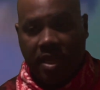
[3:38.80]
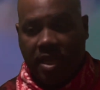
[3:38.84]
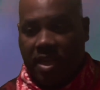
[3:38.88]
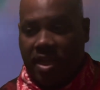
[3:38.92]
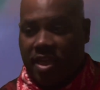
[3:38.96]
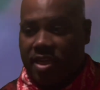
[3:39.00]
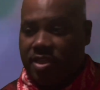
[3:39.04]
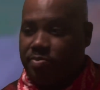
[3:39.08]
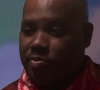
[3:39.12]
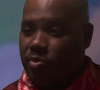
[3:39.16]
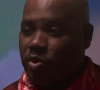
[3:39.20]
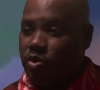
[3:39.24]

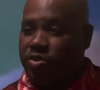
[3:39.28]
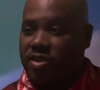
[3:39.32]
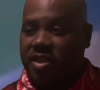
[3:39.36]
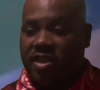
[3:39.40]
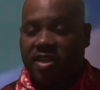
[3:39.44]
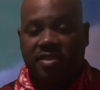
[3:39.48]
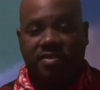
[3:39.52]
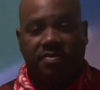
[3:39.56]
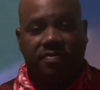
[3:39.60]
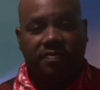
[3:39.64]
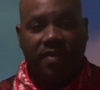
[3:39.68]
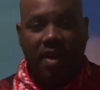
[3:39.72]
His music
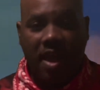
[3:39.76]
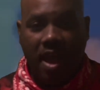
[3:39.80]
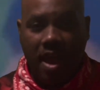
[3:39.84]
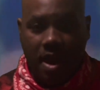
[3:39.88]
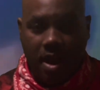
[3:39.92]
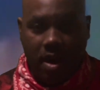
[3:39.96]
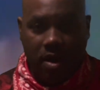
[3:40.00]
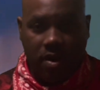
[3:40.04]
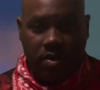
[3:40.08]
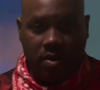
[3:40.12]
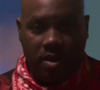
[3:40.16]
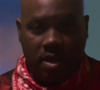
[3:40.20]
is
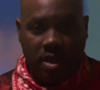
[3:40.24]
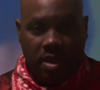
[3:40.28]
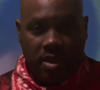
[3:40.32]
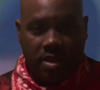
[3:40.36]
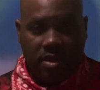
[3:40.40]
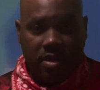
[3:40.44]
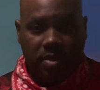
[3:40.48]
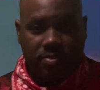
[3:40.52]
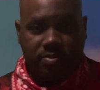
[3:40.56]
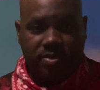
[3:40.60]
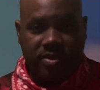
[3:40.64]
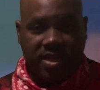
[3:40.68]
fire, you
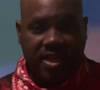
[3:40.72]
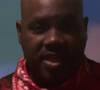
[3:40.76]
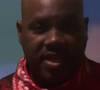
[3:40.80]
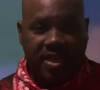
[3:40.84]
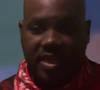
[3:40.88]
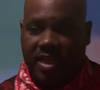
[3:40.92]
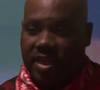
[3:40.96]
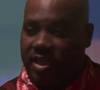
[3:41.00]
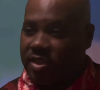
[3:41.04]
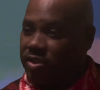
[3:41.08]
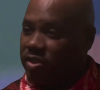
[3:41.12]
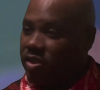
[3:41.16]
know what I'm saying,
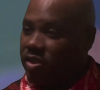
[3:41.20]
and he's